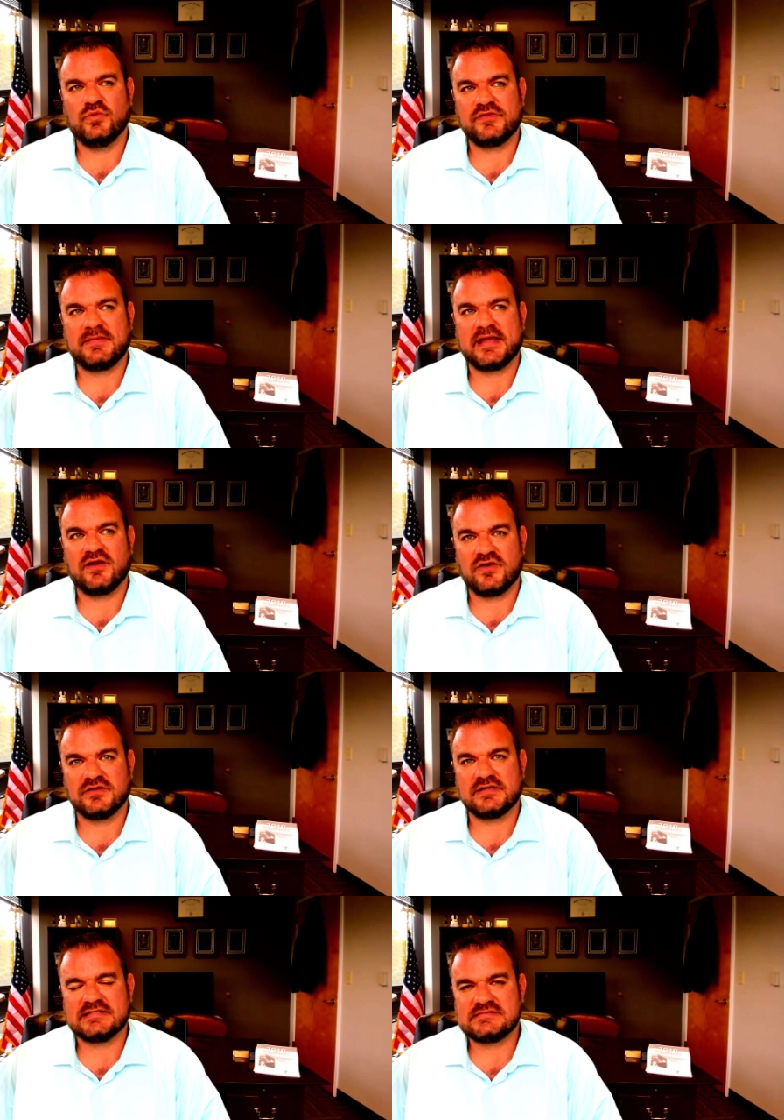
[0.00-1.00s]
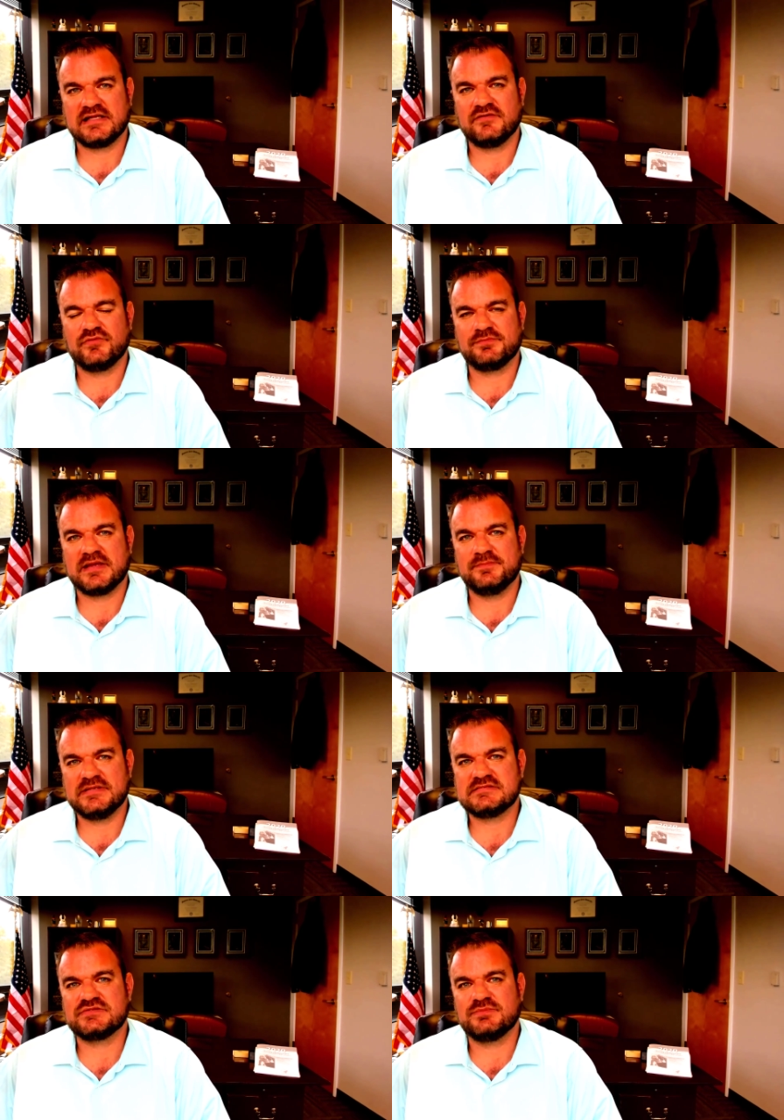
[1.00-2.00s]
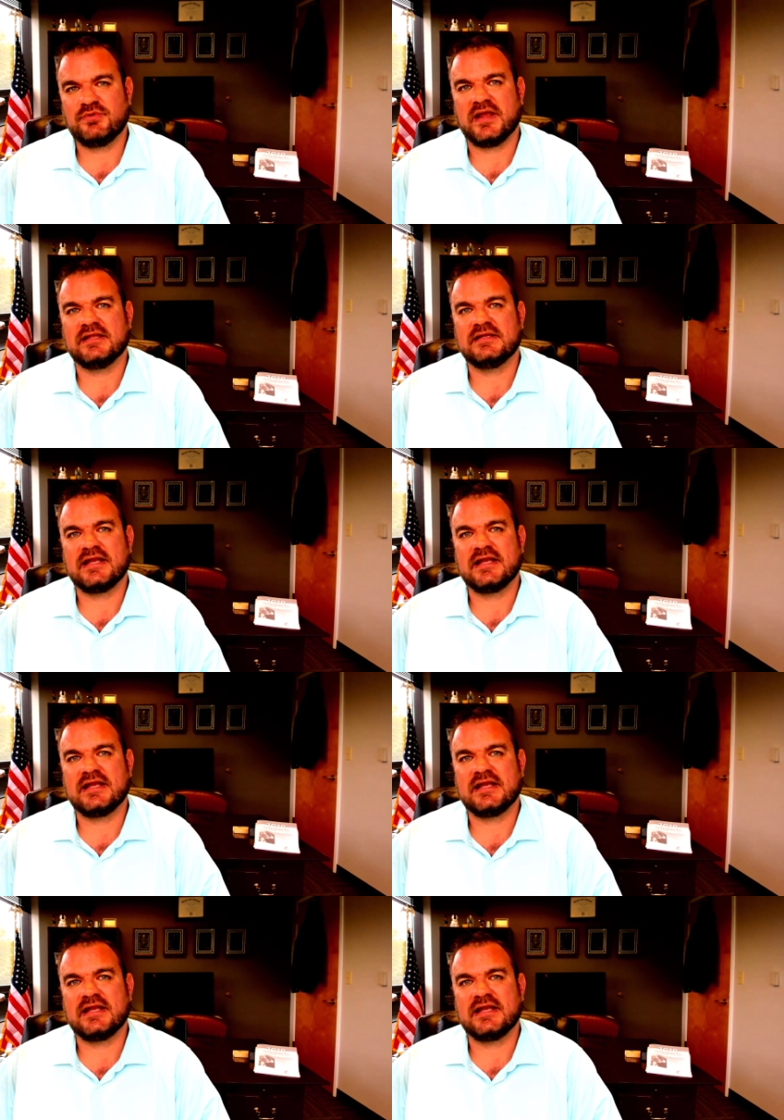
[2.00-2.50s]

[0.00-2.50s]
with my heart instead of with my business brain.